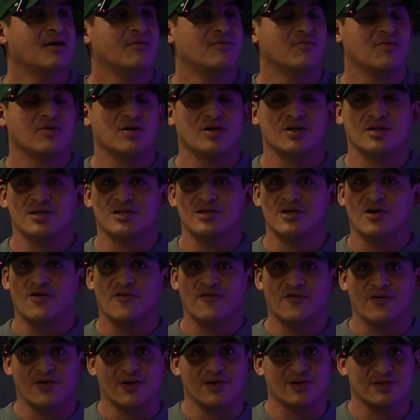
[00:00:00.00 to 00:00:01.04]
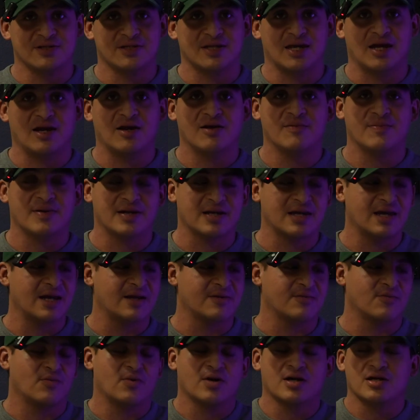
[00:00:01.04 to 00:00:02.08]
Really no frills there, but
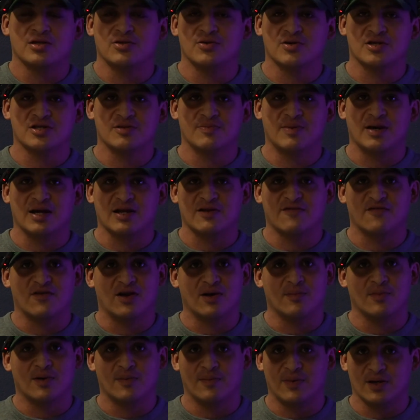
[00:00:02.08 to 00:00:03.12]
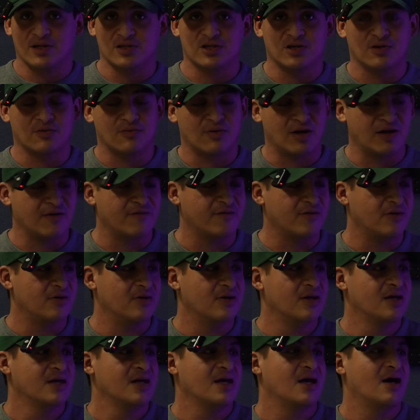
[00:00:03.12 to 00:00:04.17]
again, what can you expect from a budget rifle?
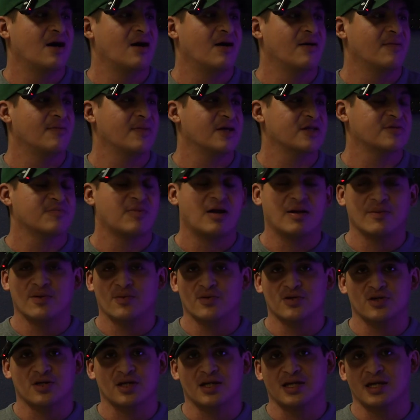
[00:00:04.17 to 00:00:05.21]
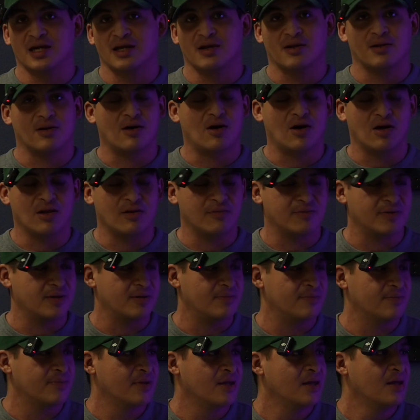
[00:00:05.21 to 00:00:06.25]
That's probably what you're going to get on all of
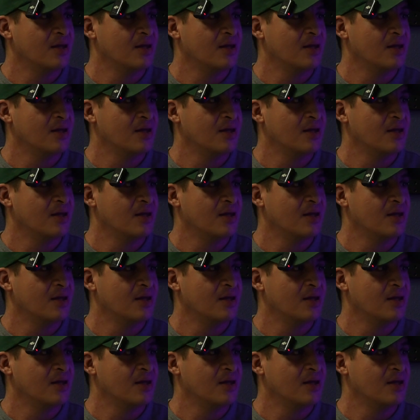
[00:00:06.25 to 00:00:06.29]
them.